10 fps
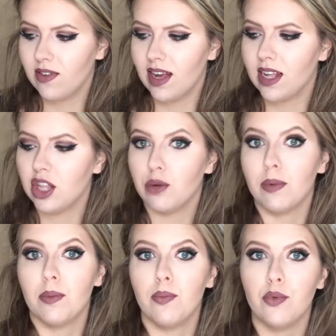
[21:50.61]
it like a little
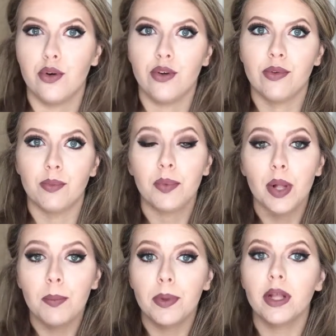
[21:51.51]
bit more of a
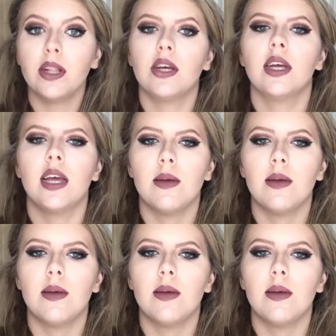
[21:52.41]
plumping look